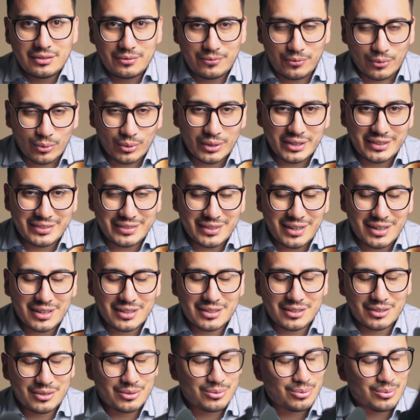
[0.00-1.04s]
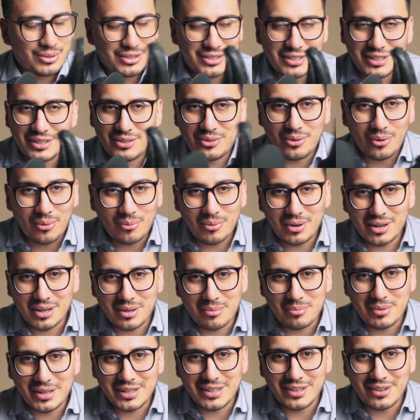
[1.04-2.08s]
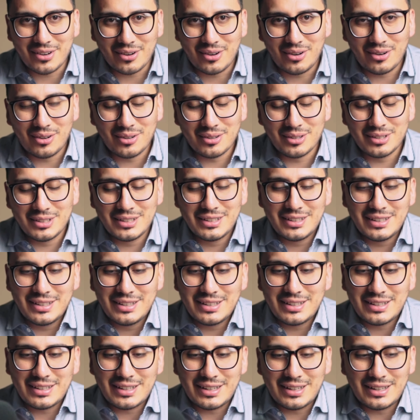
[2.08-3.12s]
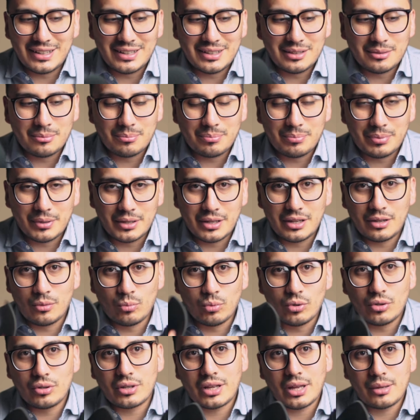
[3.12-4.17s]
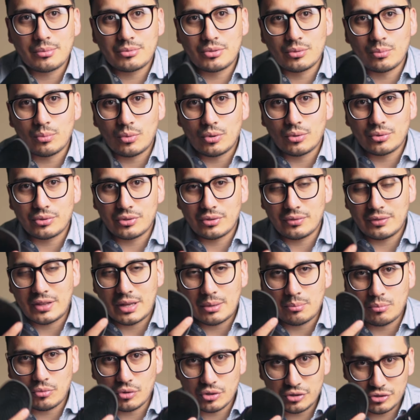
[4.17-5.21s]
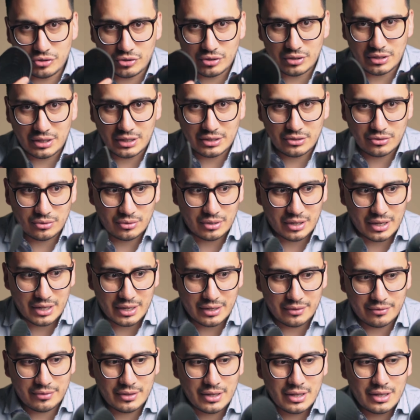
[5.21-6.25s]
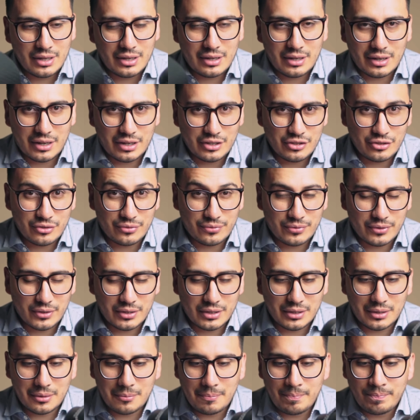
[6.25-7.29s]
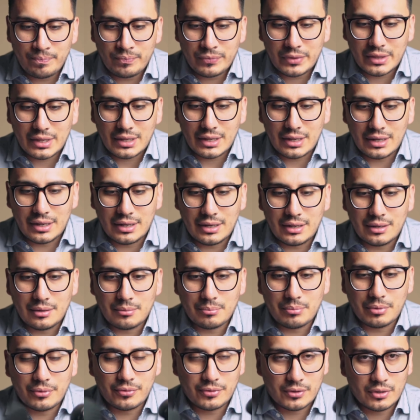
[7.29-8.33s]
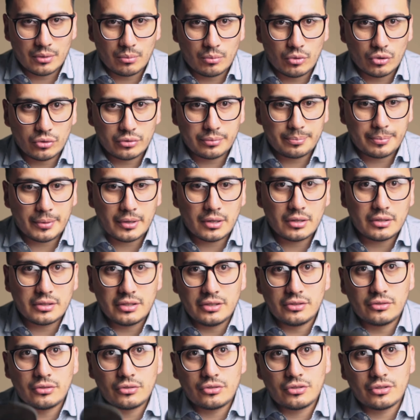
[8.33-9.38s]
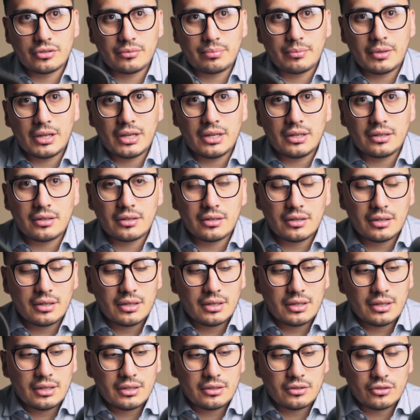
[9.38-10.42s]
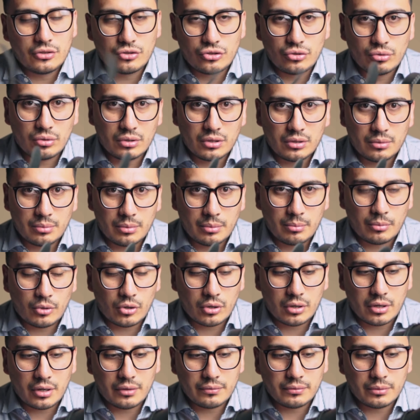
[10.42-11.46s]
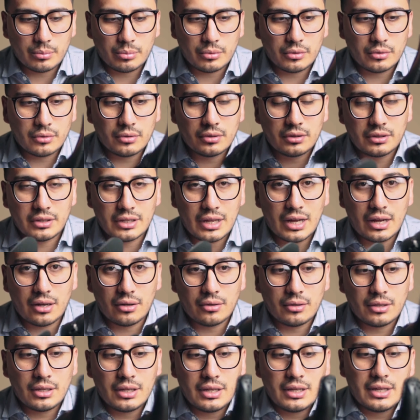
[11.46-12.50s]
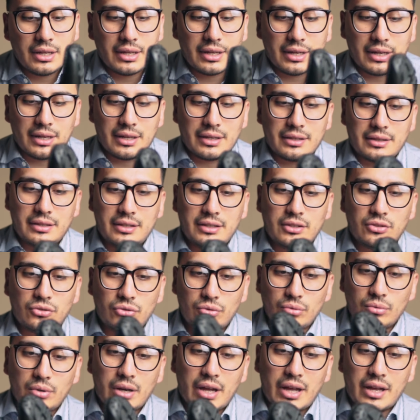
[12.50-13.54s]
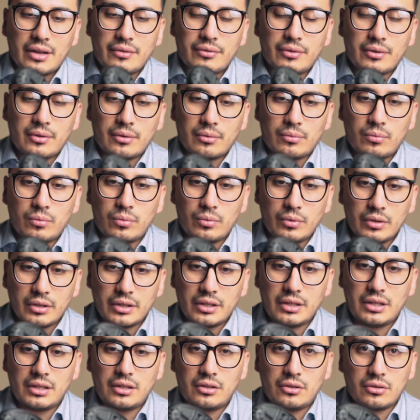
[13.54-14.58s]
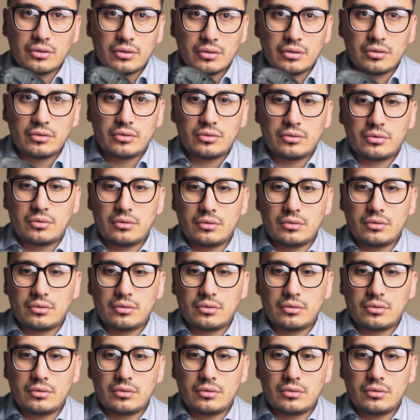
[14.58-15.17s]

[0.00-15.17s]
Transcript: fully sockless, which I don't recommend at all. But it will capture most of that moisture that you'll have on your foot. But for the most part, these will just make the shoe a little bit more comfortable. Now, these do have a really good